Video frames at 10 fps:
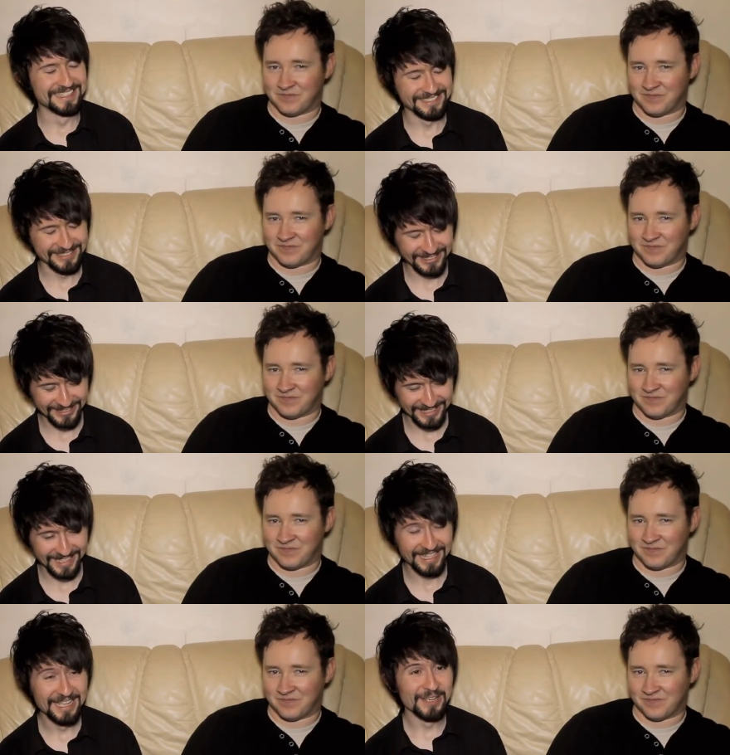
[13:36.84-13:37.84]
Speaker 1: oh God,
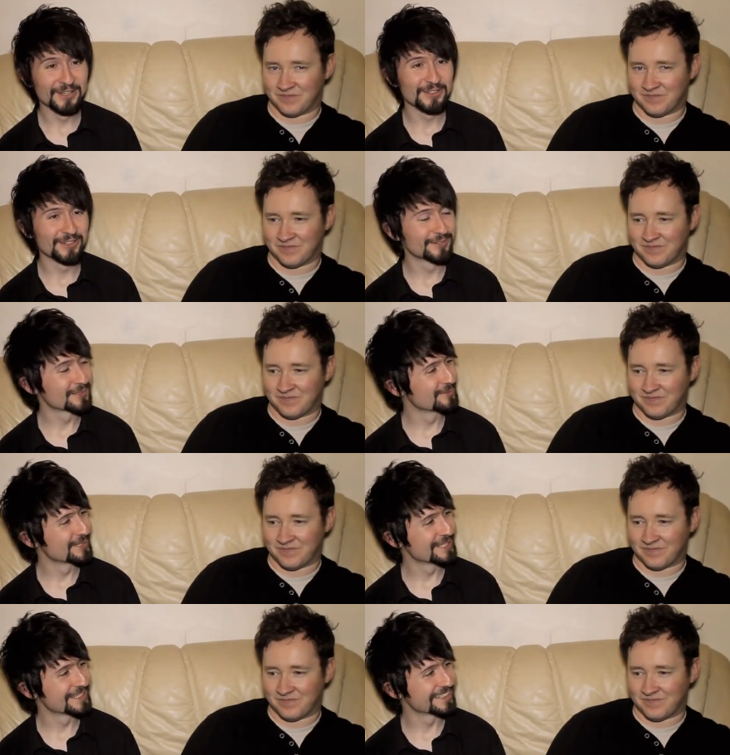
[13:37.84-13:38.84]
yeah. Could there ever
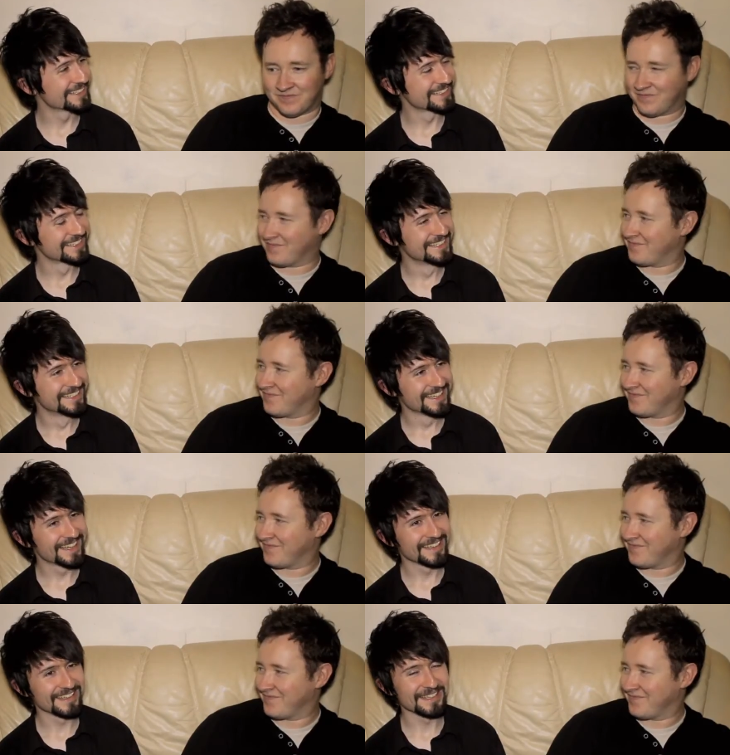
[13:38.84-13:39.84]
be a,
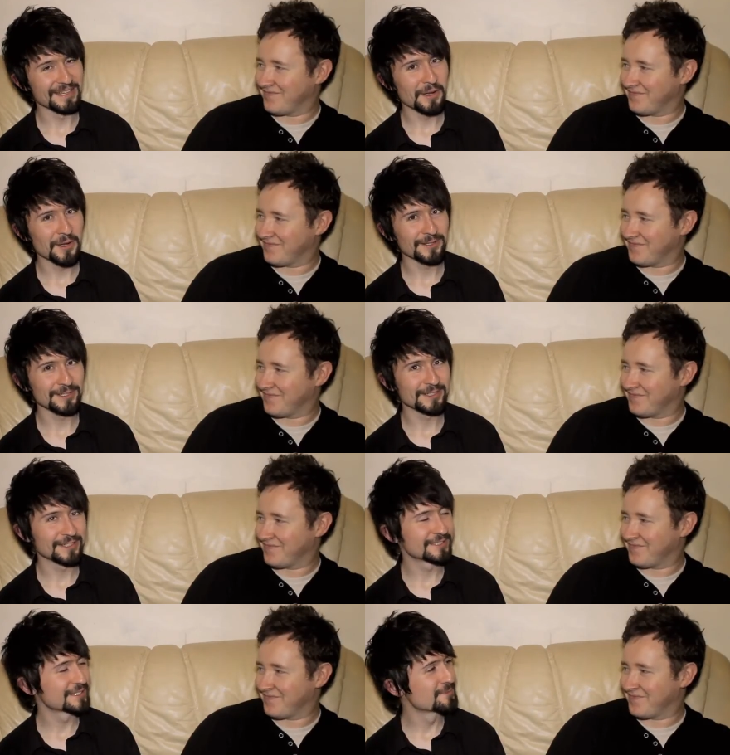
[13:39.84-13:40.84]
a,
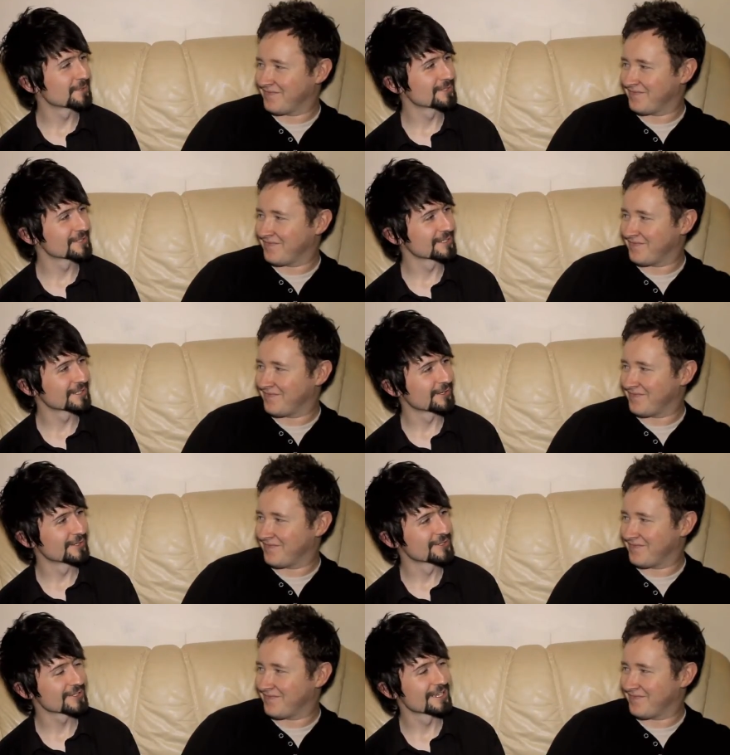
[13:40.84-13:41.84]
a deeper
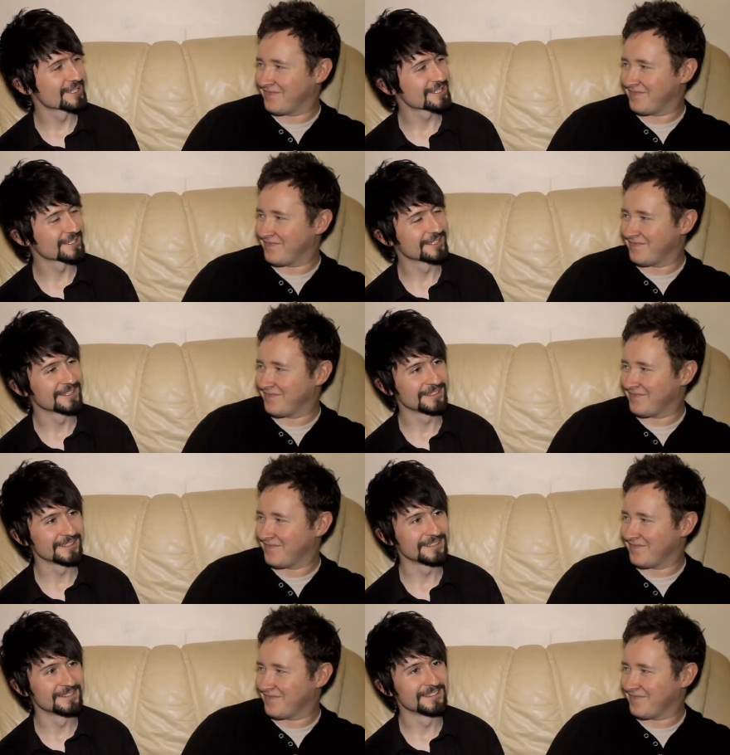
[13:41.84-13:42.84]
contrast, I think,
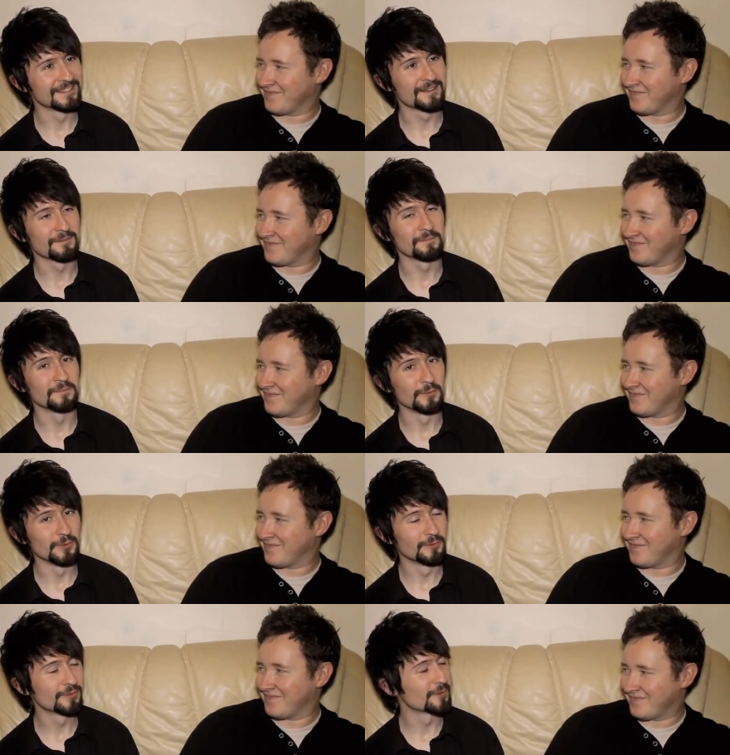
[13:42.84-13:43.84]
than
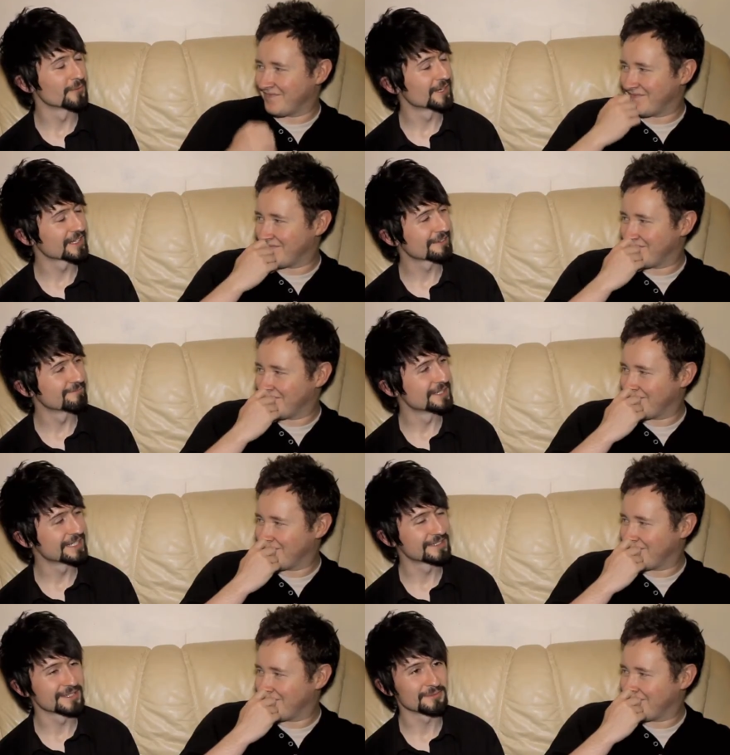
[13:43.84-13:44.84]
um, the film that I gave
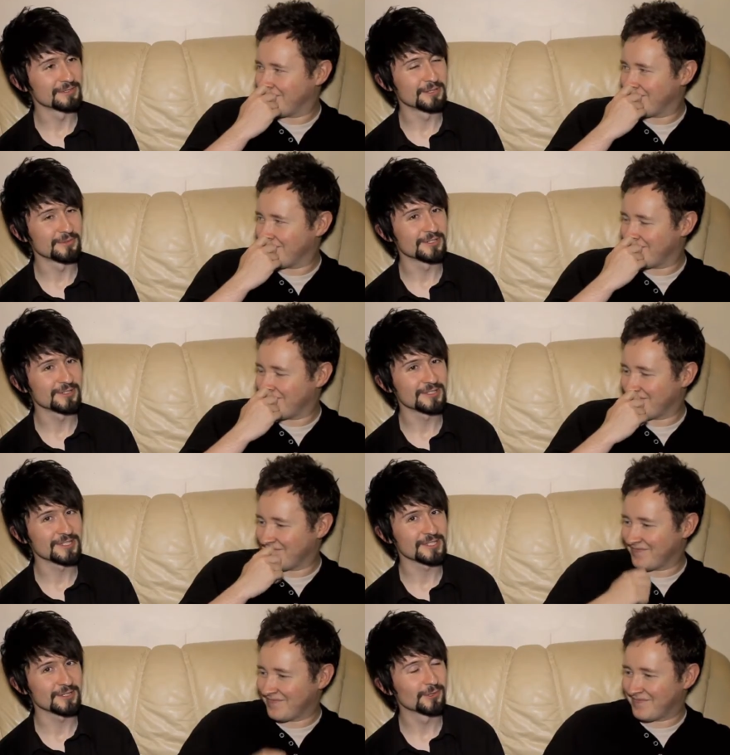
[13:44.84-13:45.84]
Mike this week, which
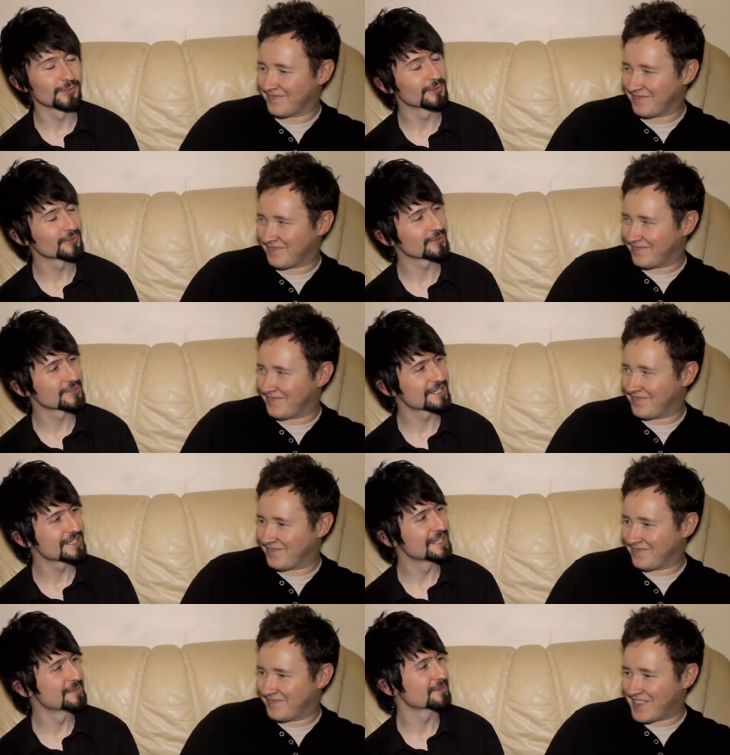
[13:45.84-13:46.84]
is Golgo
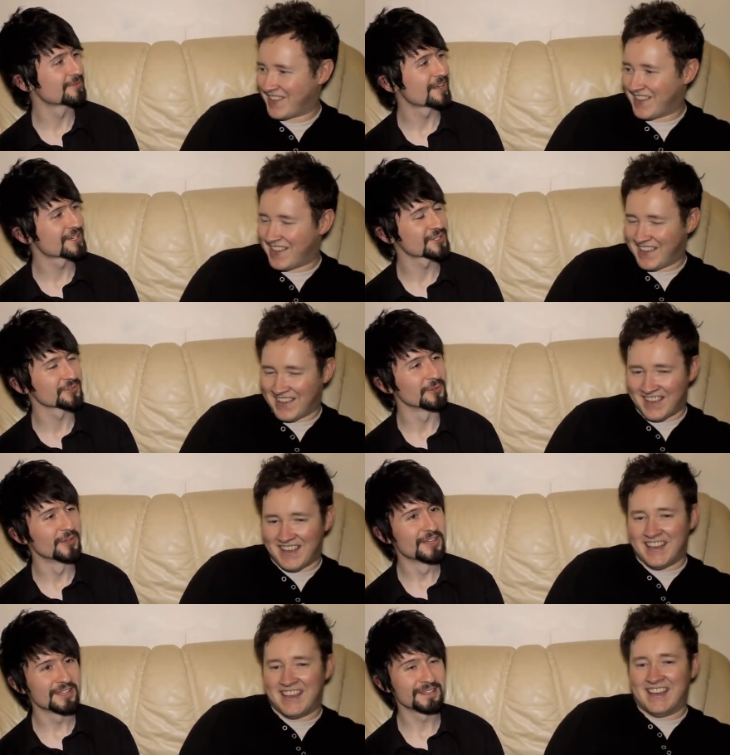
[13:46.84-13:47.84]
13, The Professional,
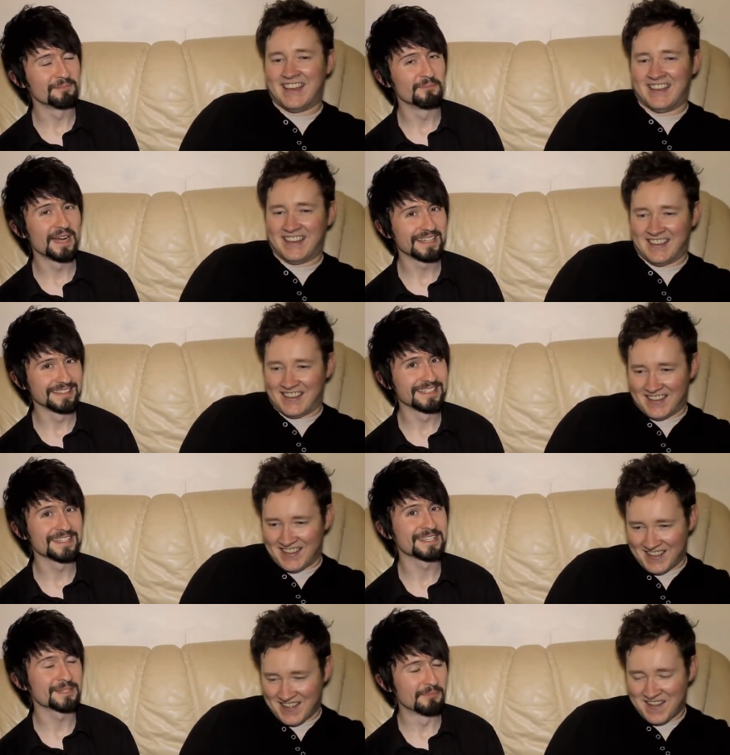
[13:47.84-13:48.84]
the
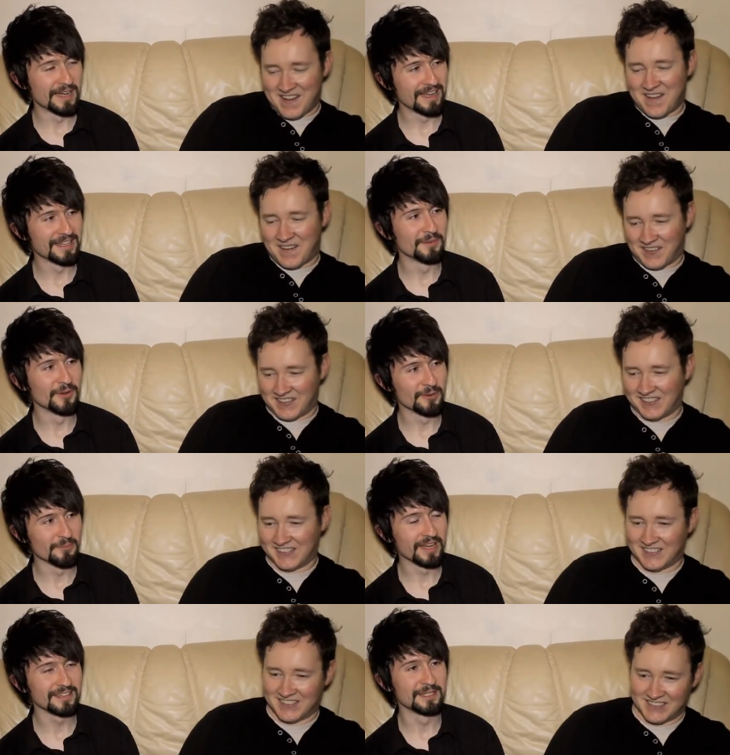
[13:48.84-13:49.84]
manliest man among
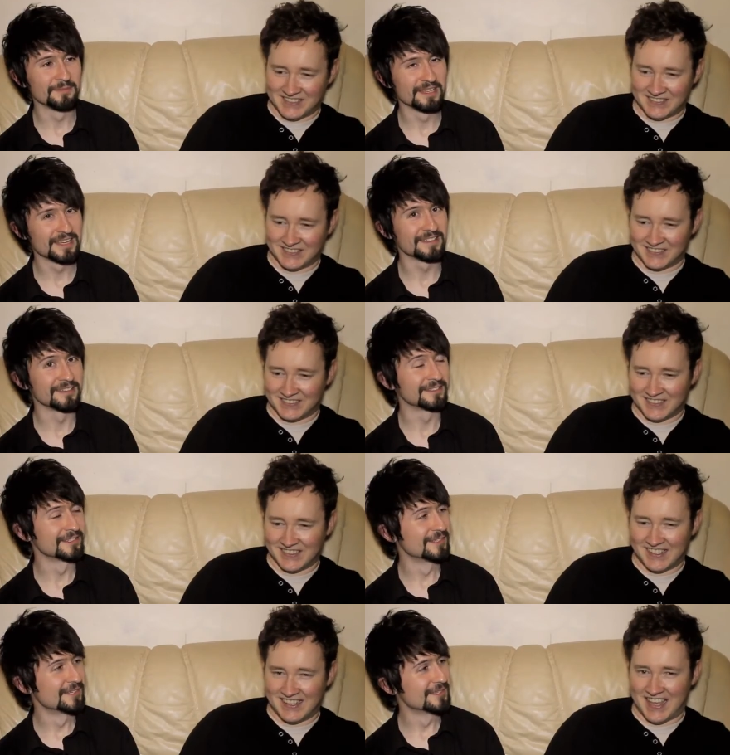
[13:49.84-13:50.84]
manly men.
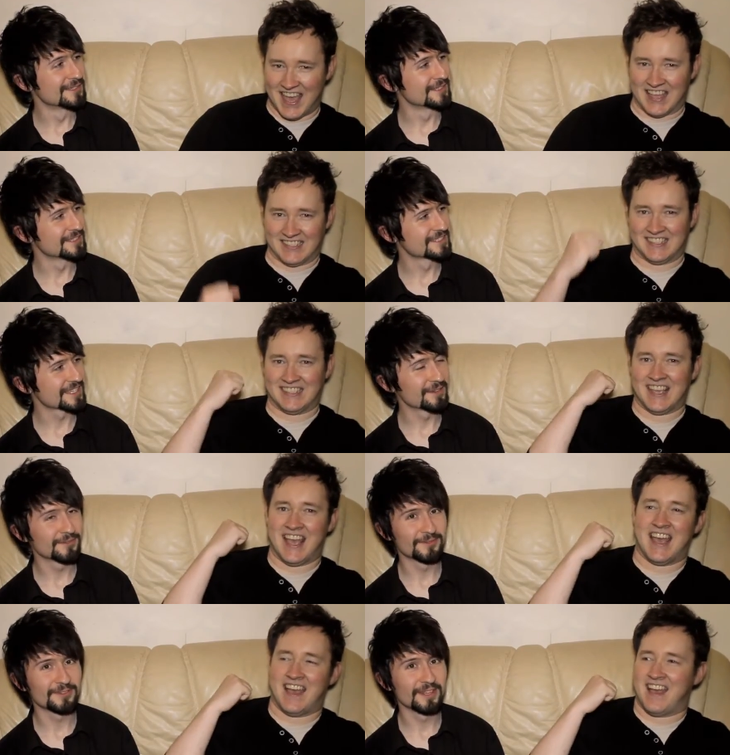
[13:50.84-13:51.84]
Yes.
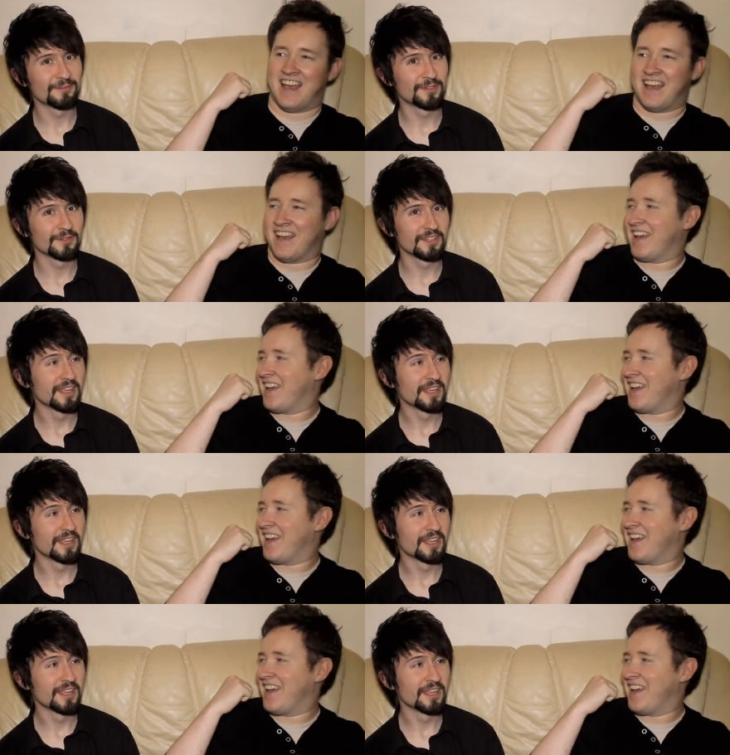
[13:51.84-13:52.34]
If if the